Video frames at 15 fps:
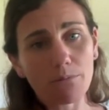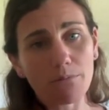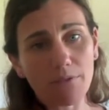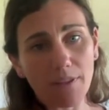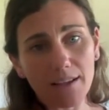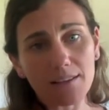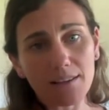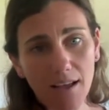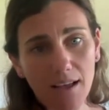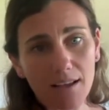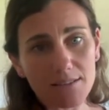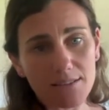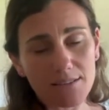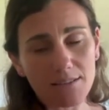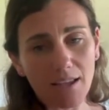their
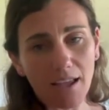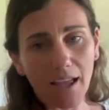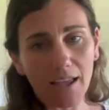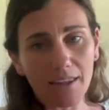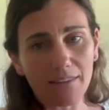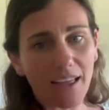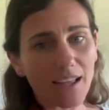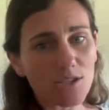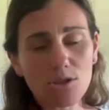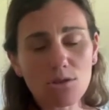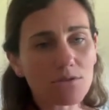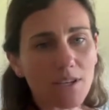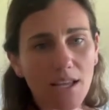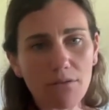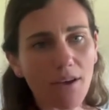class, and that should
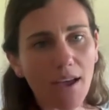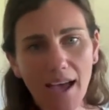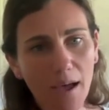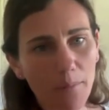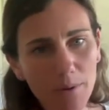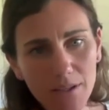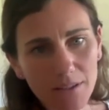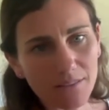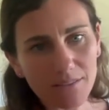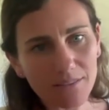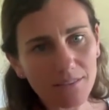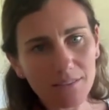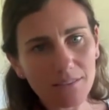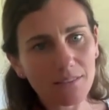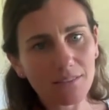never happen.
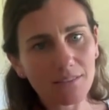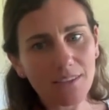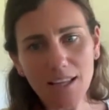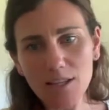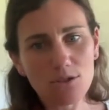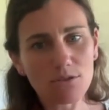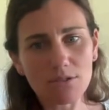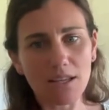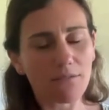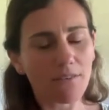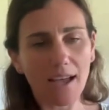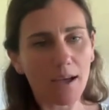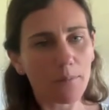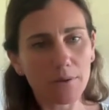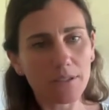That should never
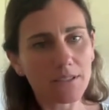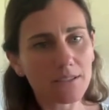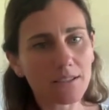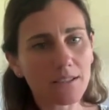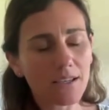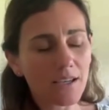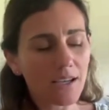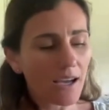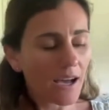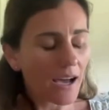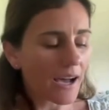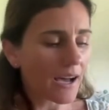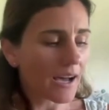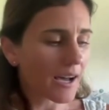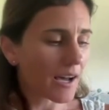happen.
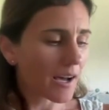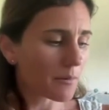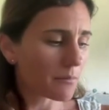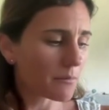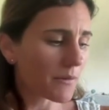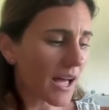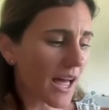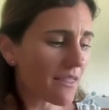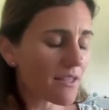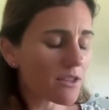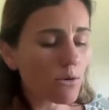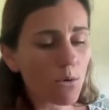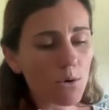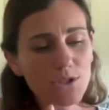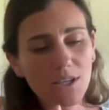And then
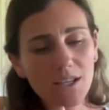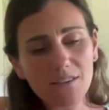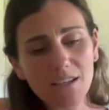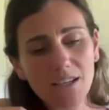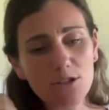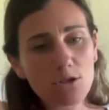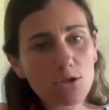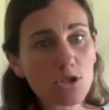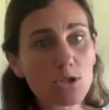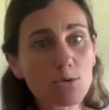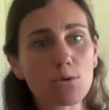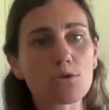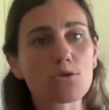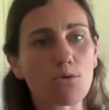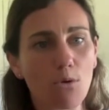you also get the kids who just
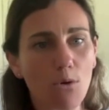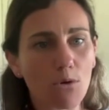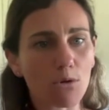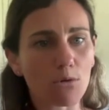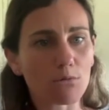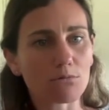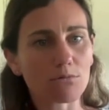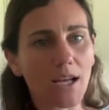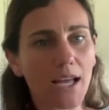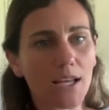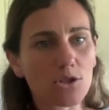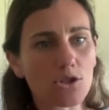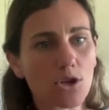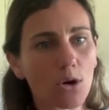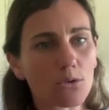withdraw
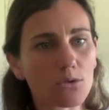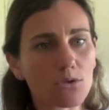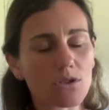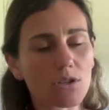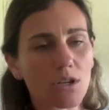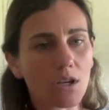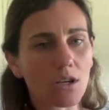and don't